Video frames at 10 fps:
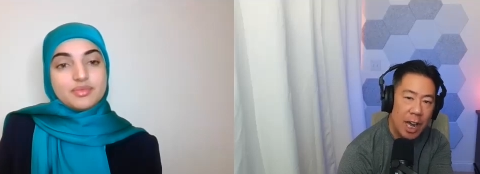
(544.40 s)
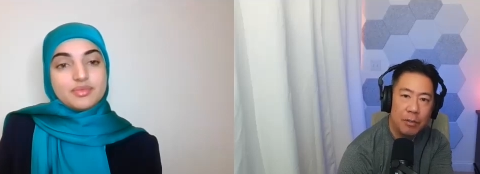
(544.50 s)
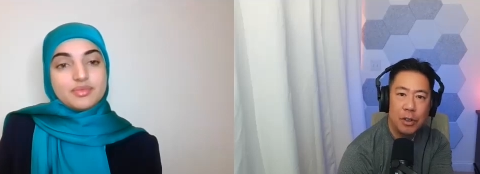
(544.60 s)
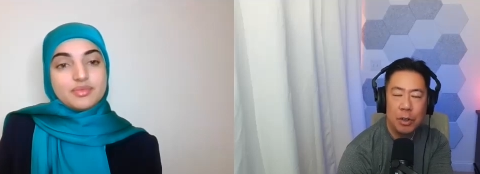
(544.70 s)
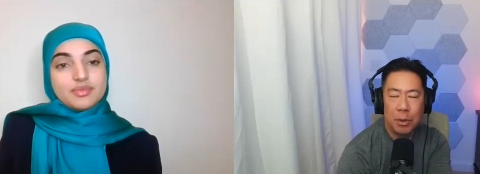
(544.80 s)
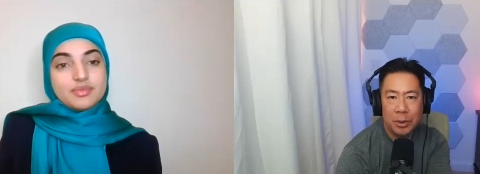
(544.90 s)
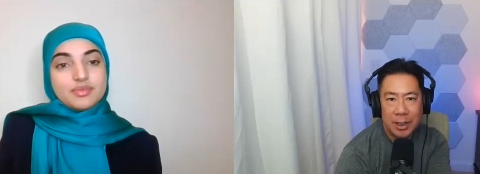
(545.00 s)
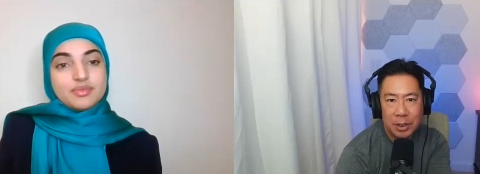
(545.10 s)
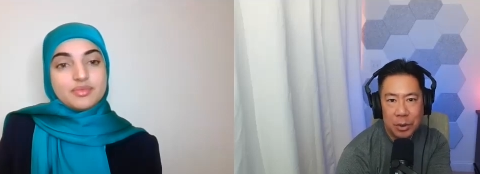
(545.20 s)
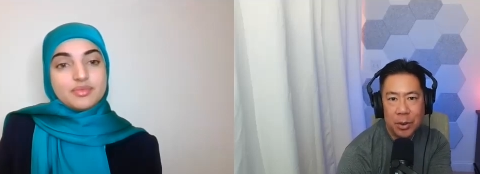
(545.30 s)
Speaker 1: after you wrote
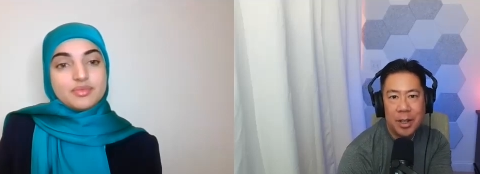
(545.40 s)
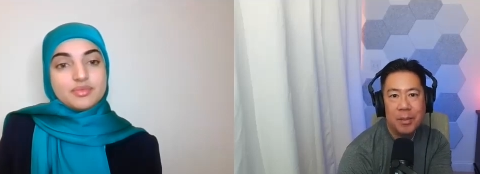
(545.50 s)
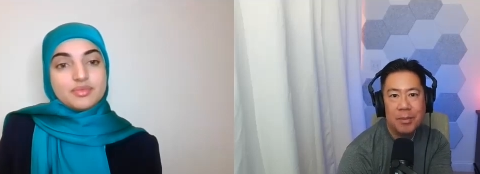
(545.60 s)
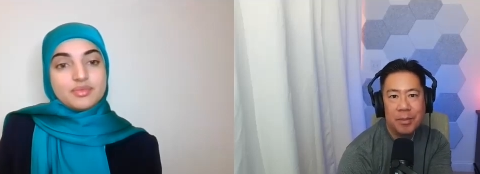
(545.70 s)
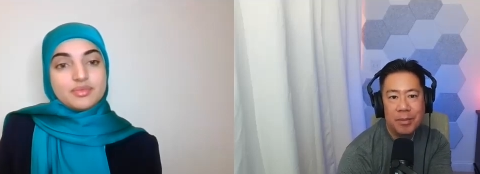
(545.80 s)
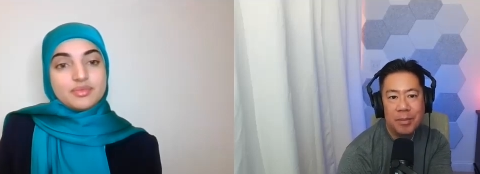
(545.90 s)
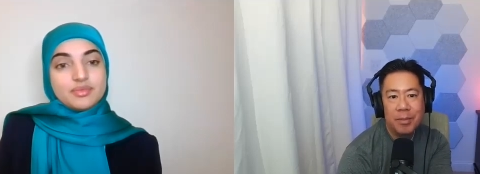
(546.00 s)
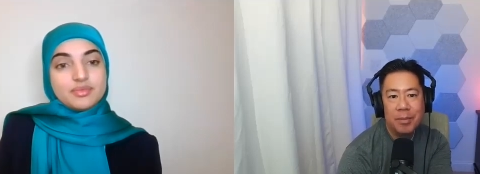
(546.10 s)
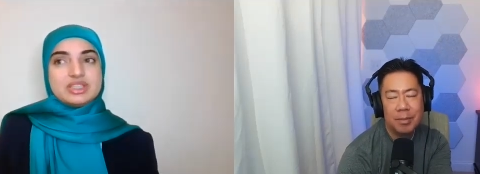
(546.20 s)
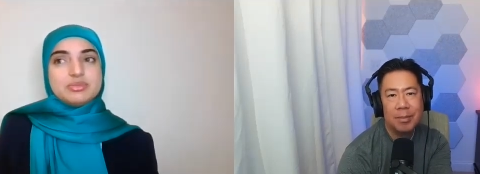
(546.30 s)
that story?
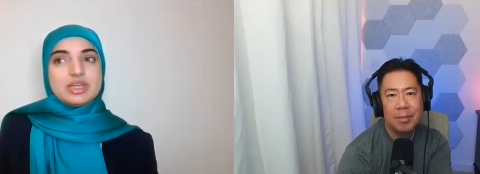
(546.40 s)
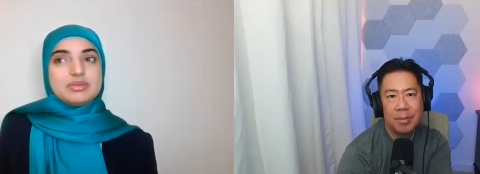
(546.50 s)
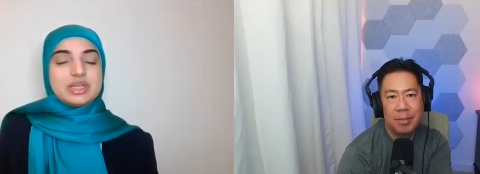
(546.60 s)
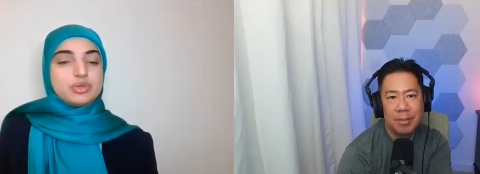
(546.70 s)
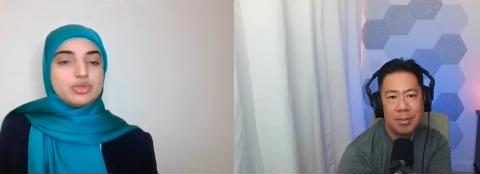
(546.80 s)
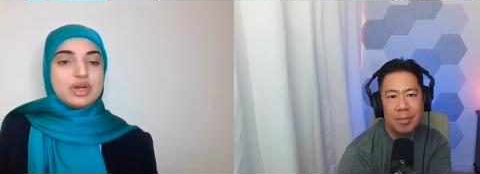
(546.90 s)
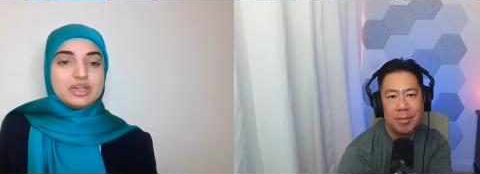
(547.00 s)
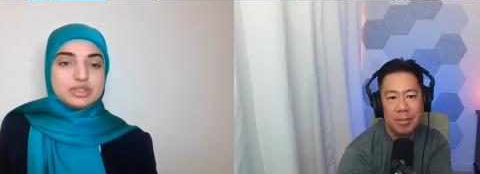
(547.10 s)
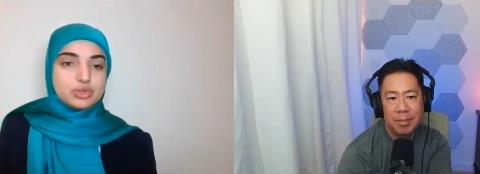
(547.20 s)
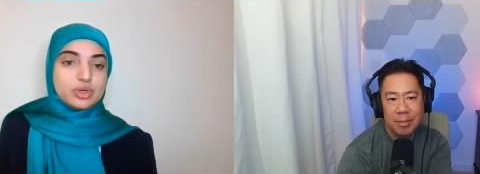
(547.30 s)
Speaker 2: Sometimes I would
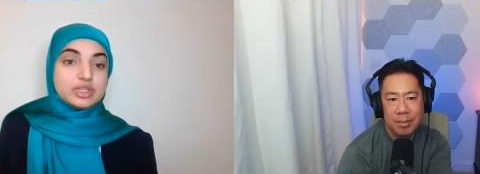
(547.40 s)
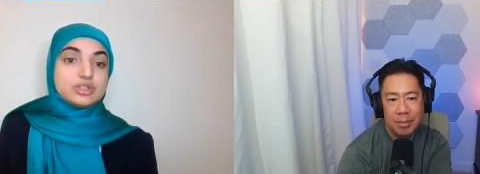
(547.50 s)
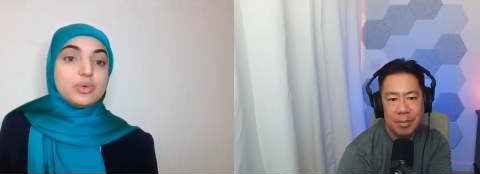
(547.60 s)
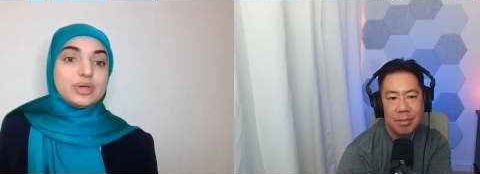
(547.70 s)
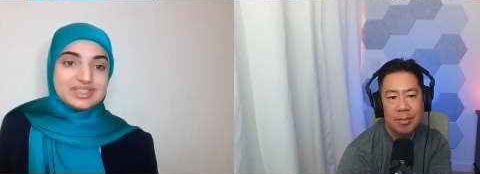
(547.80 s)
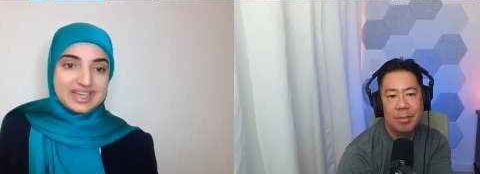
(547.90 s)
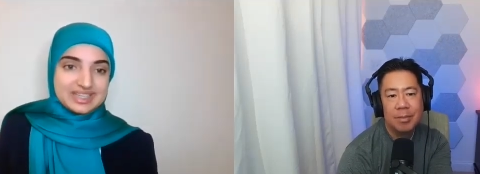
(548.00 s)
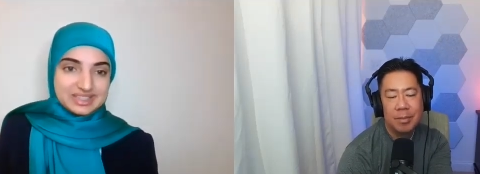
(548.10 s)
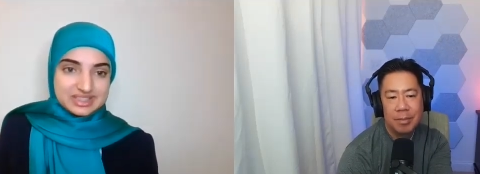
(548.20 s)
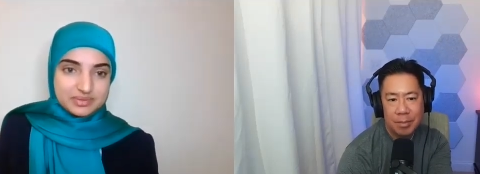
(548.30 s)
write a story so
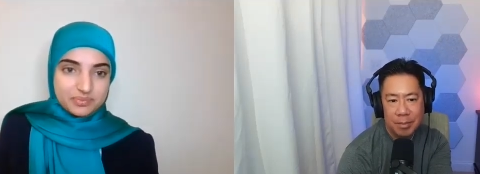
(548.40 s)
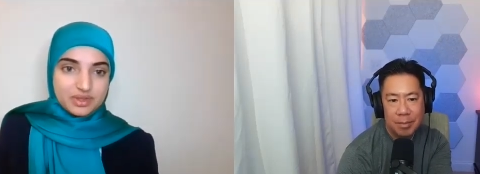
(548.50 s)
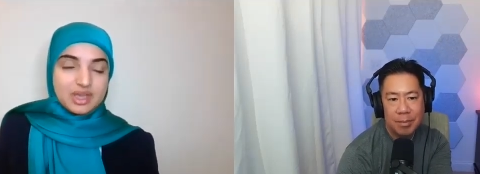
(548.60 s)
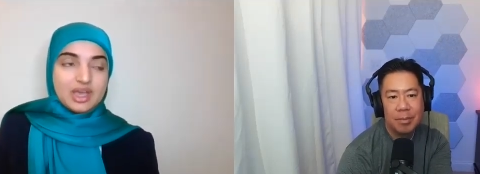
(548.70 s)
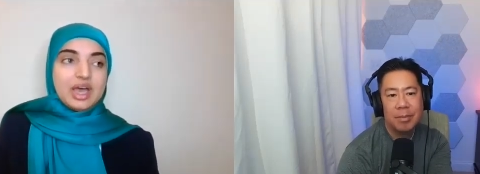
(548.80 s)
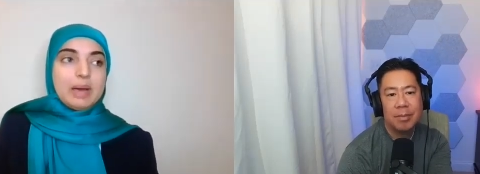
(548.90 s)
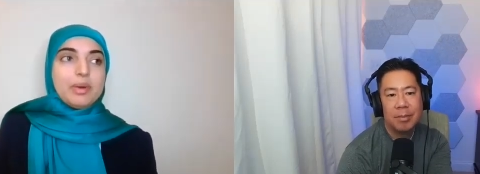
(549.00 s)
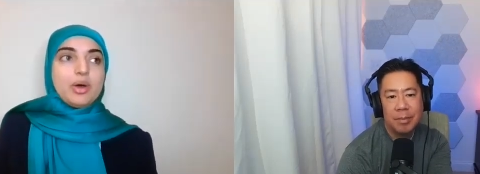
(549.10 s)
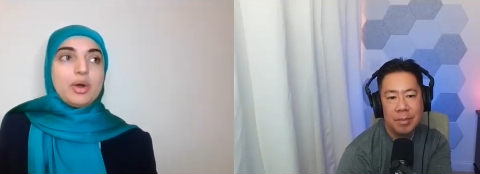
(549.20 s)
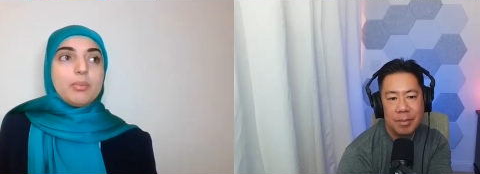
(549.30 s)
intense
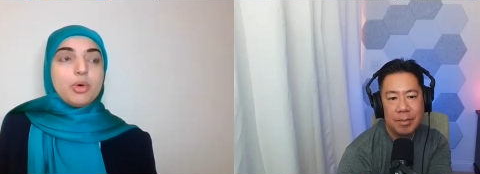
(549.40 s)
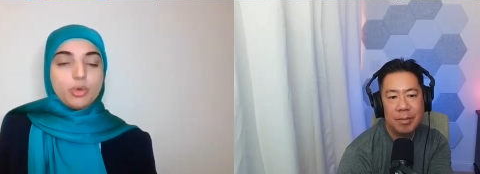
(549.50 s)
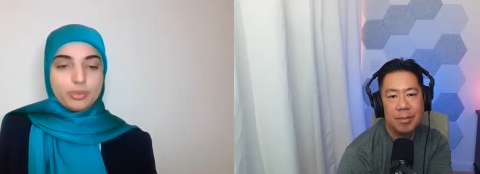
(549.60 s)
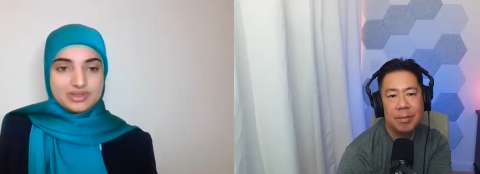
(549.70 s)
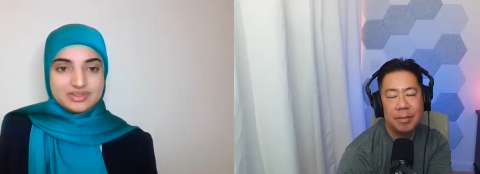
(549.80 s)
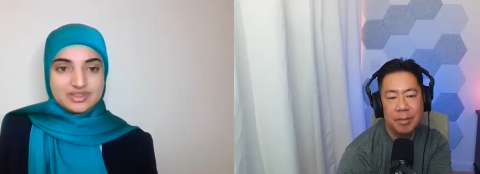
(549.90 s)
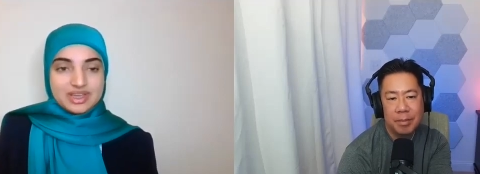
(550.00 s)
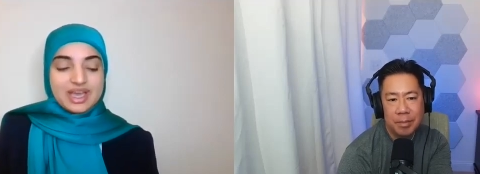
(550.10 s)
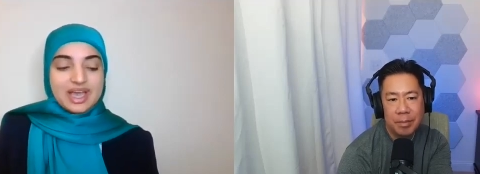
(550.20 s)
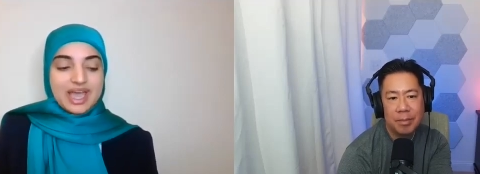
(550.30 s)
about a moment
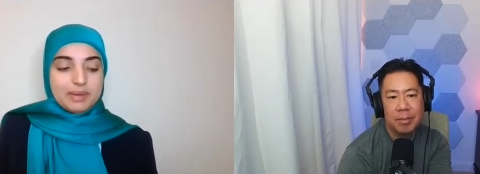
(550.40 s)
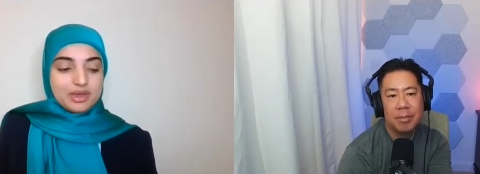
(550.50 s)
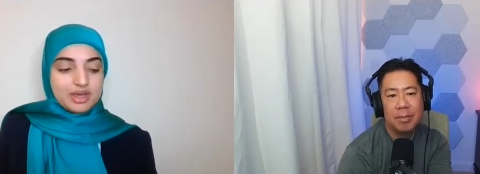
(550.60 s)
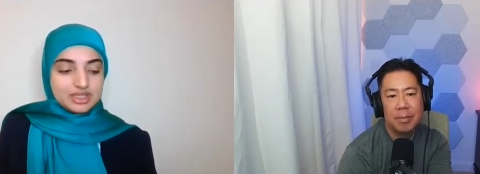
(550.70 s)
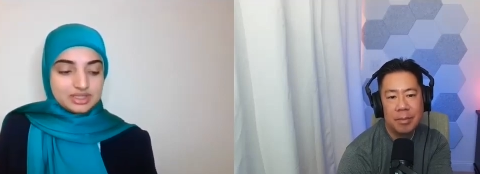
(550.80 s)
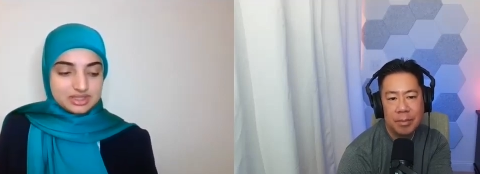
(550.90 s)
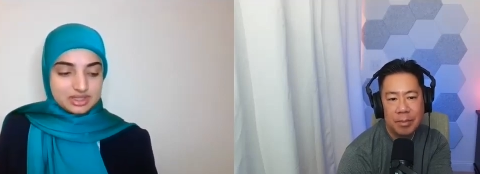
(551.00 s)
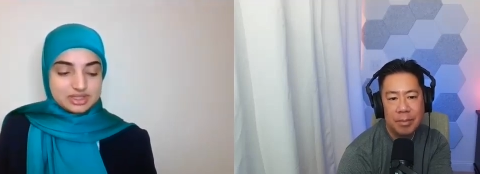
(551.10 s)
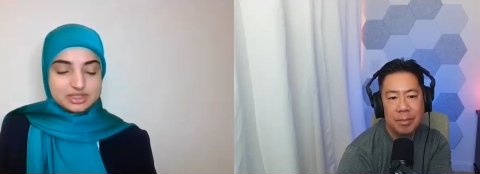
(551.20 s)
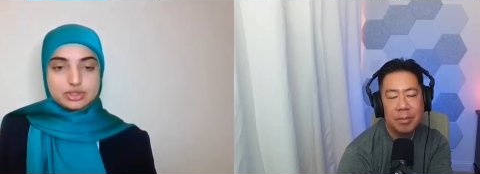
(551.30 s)
and
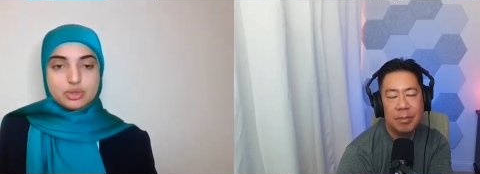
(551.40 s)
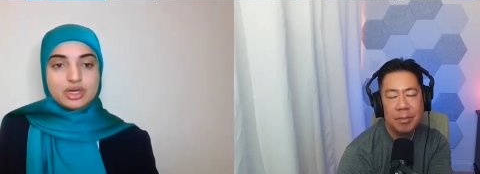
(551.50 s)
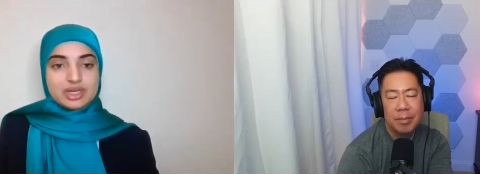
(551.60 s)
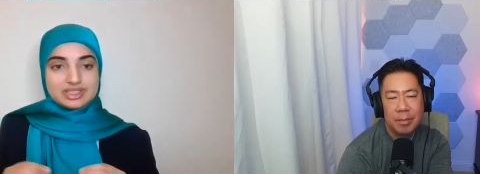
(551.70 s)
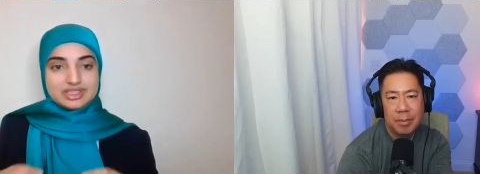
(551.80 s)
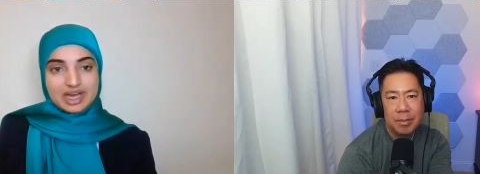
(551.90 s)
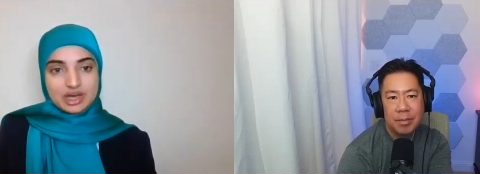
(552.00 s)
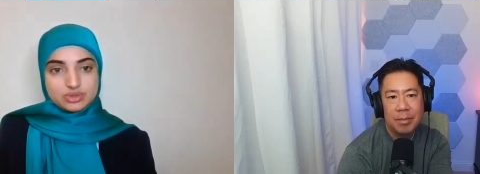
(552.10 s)
because this story is